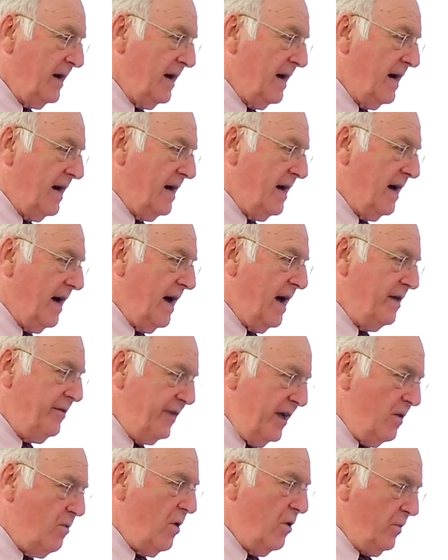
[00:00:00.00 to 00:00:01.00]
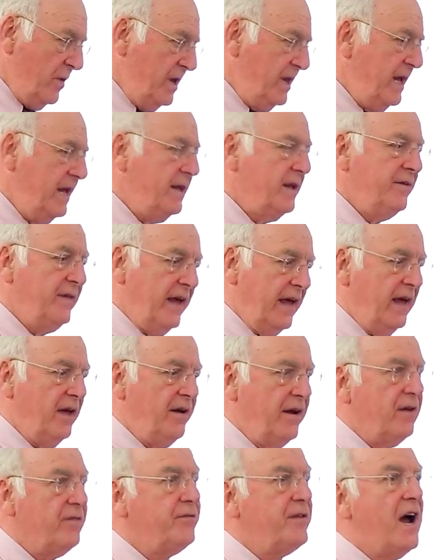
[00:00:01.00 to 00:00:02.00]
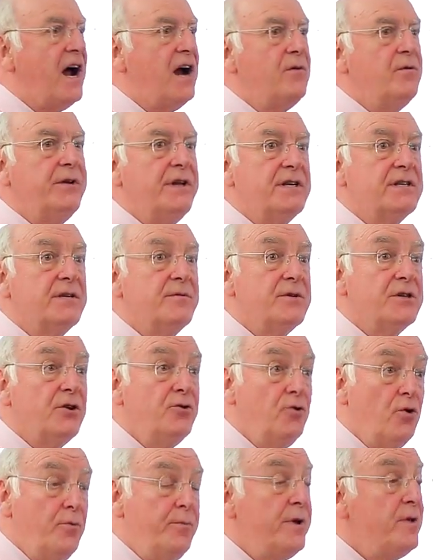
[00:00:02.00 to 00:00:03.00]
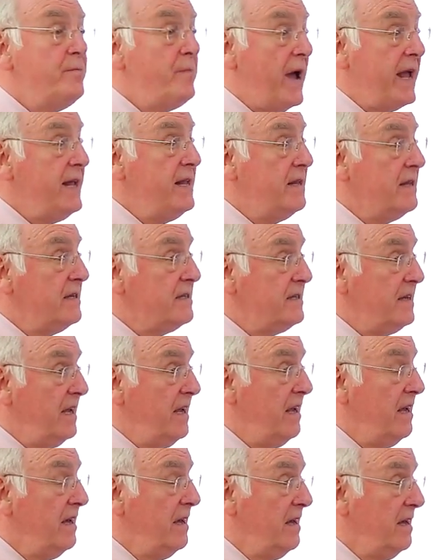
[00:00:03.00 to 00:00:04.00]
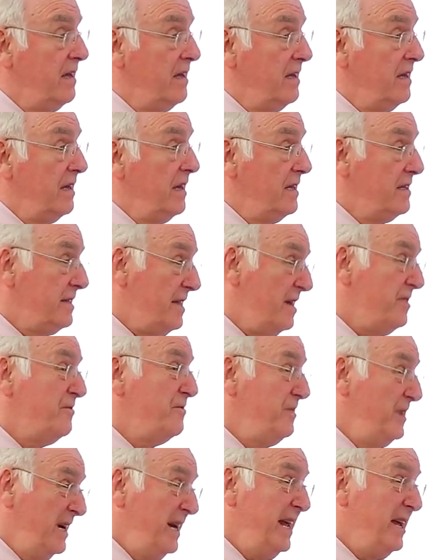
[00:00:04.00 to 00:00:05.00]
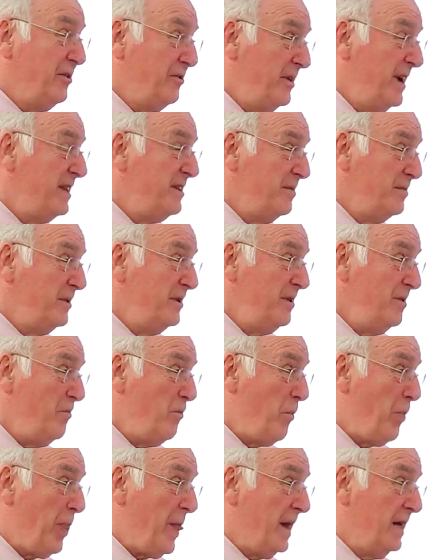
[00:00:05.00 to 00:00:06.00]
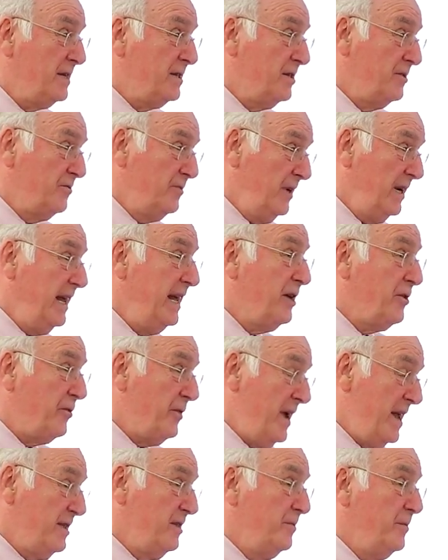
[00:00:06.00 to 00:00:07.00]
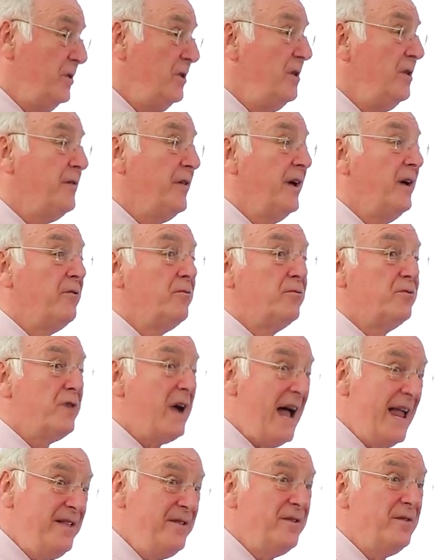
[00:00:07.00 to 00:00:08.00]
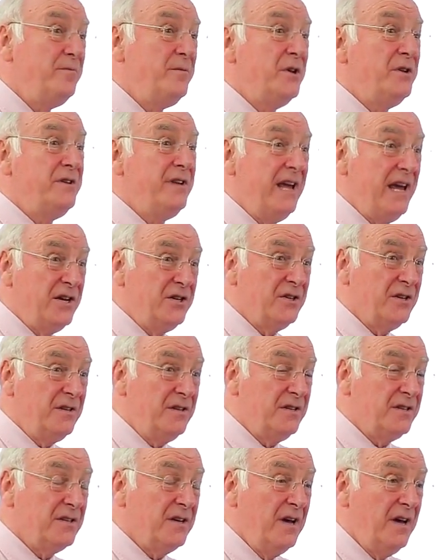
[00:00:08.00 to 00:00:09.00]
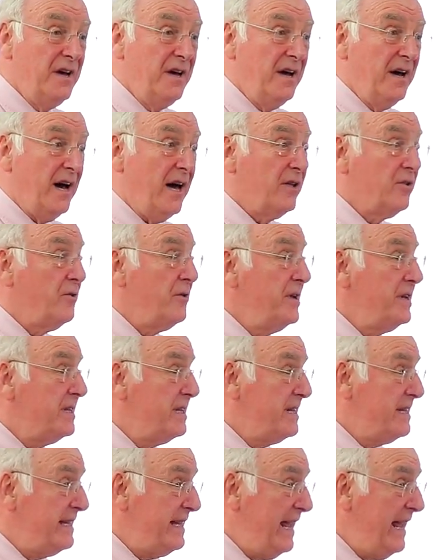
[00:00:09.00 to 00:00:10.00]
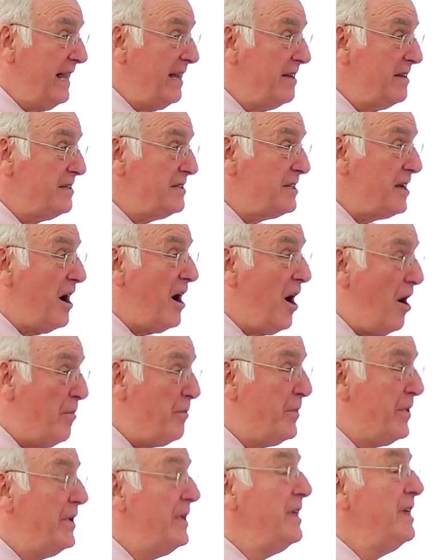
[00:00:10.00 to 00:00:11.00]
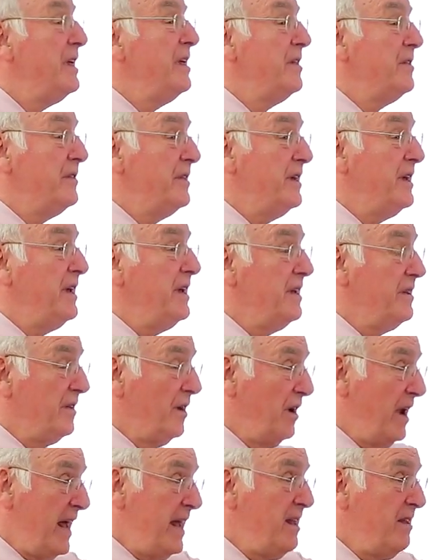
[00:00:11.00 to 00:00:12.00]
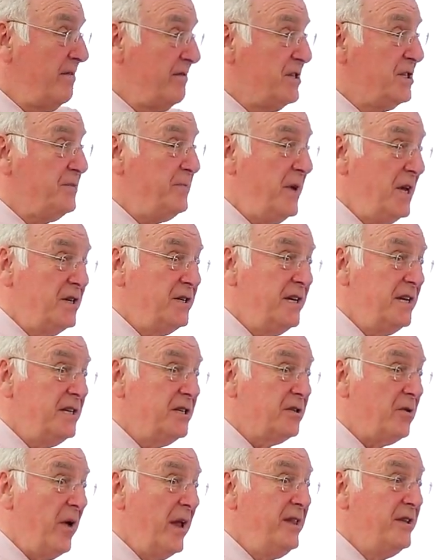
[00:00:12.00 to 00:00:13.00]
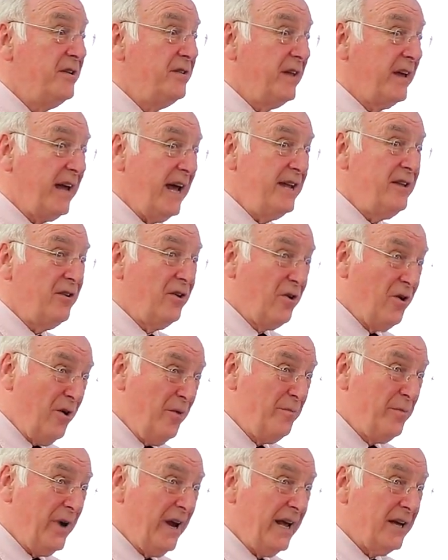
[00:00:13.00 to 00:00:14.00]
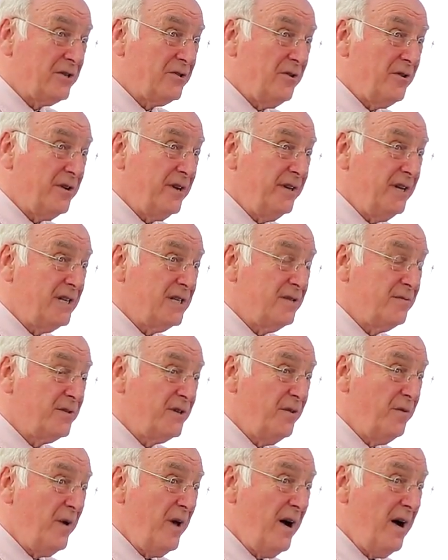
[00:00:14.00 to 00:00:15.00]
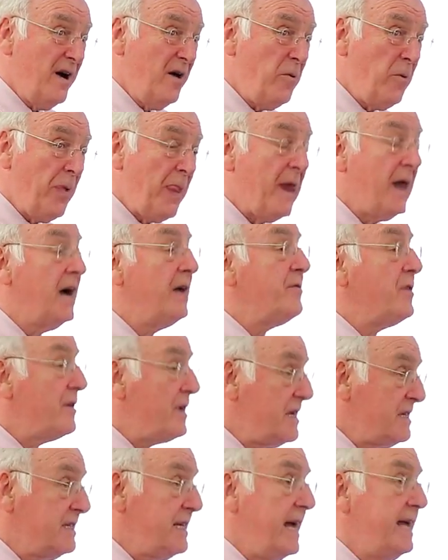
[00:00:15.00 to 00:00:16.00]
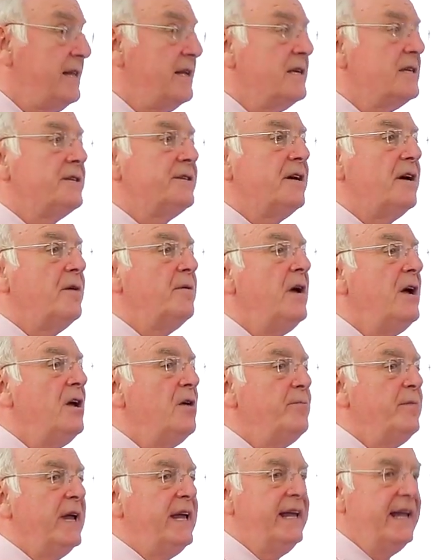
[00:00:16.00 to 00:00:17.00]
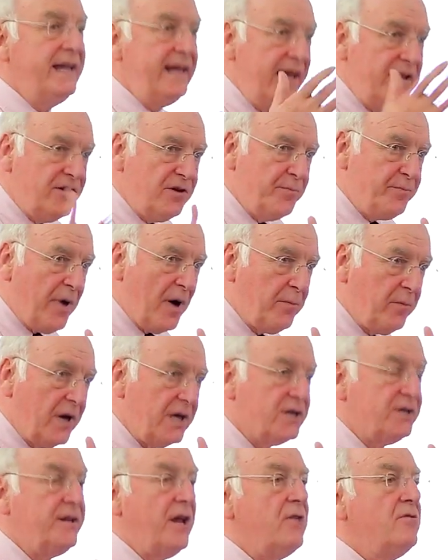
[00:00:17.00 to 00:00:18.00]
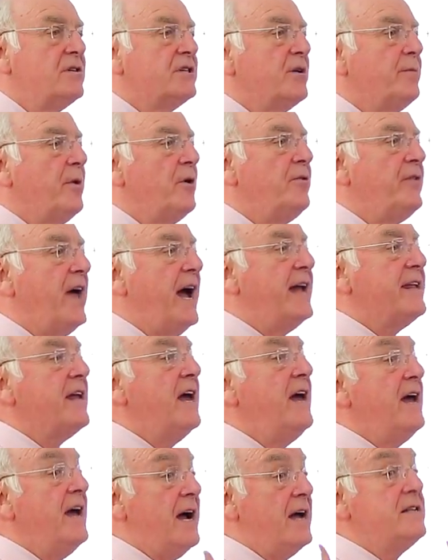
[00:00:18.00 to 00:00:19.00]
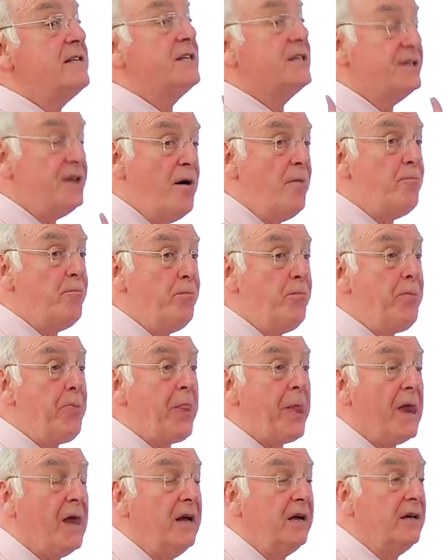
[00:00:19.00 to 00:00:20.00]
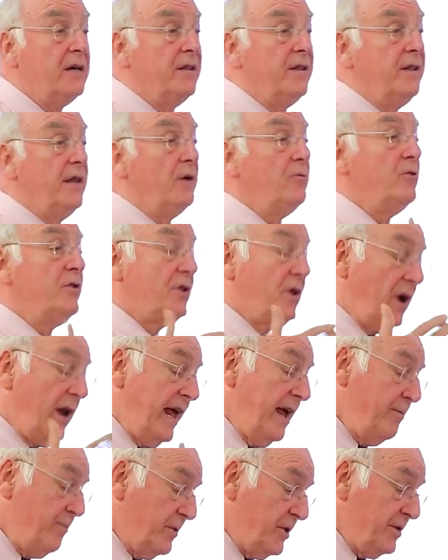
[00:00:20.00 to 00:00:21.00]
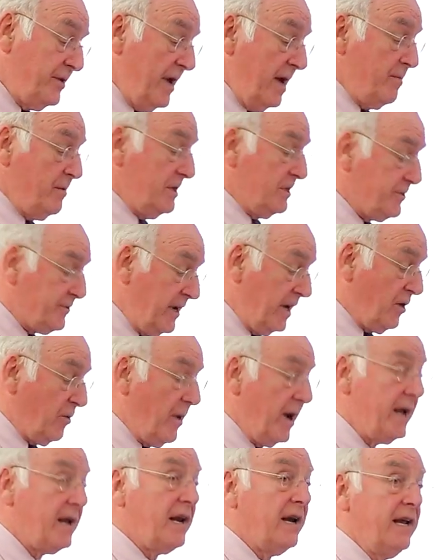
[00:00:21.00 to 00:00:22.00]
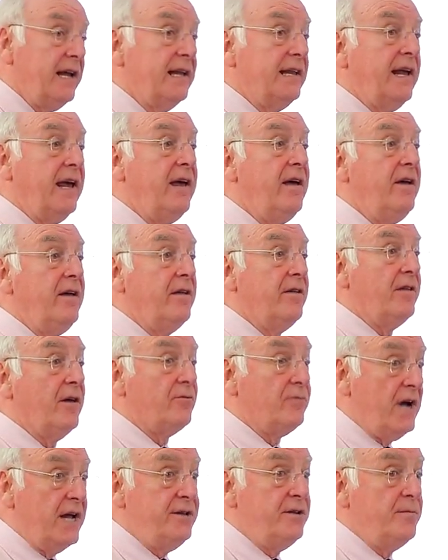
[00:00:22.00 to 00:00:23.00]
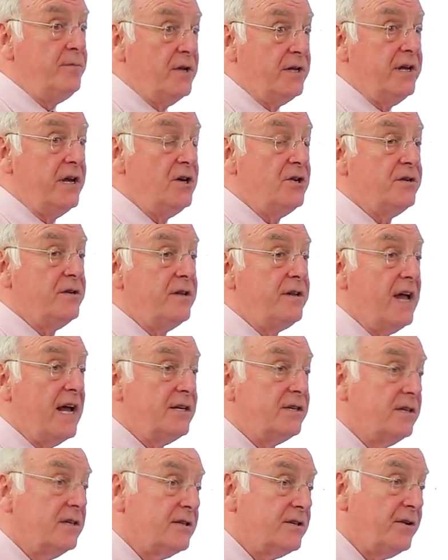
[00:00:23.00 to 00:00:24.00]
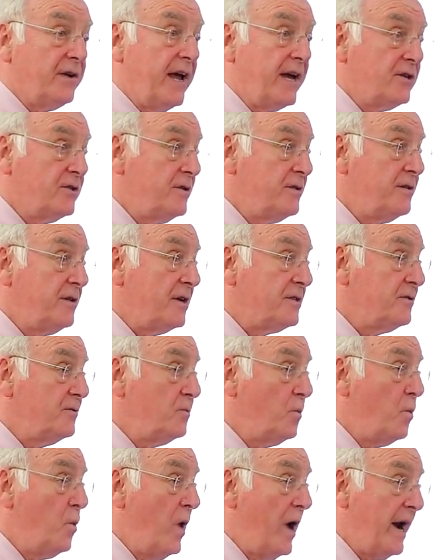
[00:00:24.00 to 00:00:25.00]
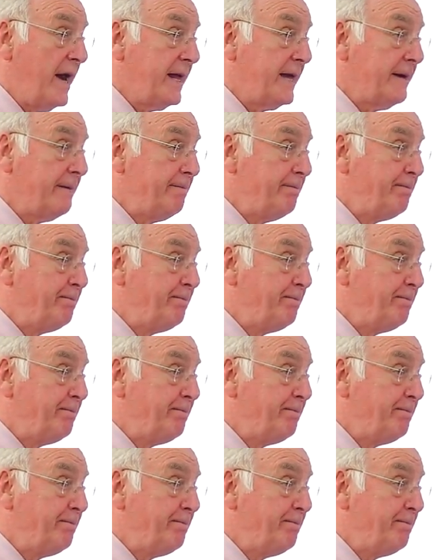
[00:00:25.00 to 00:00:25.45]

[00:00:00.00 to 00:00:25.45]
I think what we need in the area of Darwinism is an open mind to say, is that really credible? Is it really credible that random mutations are going to take us up the line of species into the kind of complex organisms that we are? And there are scientists that are beginning to publish doubts about that, and some that would claim to demonstrate quite clearly that random mutation and natural selection doesn't work.